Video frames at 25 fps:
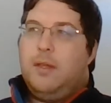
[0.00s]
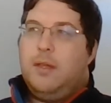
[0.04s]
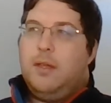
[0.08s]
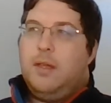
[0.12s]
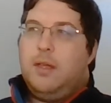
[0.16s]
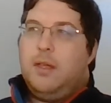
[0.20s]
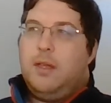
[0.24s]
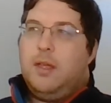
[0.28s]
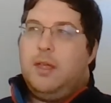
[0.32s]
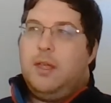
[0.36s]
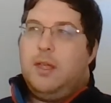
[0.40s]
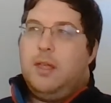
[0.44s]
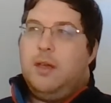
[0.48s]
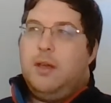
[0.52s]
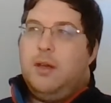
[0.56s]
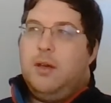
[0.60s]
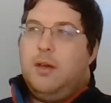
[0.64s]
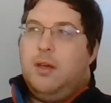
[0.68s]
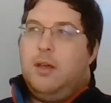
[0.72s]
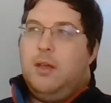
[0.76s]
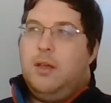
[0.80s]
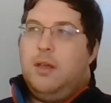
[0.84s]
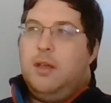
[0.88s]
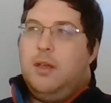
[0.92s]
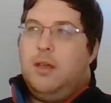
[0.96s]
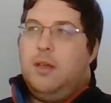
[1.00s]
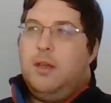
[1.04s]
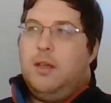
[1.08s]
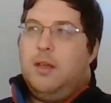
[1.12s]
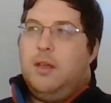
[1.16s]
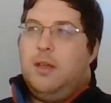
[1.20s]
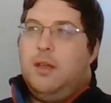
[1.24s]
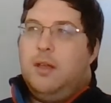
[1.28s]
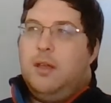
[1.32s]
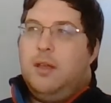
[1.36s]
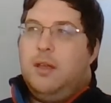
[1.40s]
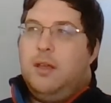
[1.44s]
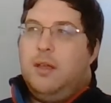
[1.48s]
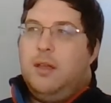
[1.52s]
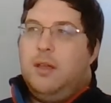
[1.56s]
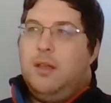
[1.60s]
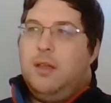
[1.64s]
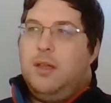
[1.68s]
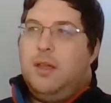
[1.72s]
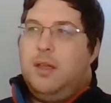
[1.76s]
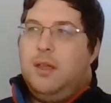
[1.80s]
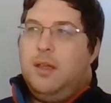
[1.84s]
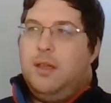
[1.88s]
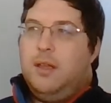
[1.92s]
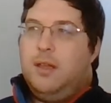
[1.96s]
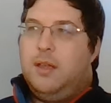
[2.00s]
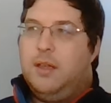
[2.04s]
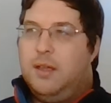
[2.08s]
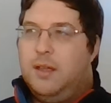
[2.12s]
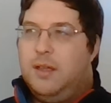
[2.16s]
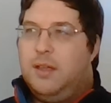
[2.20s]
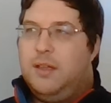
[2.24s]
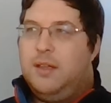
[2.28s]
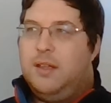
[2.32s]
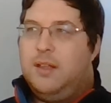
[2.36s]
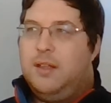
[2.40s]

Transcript: [no speech]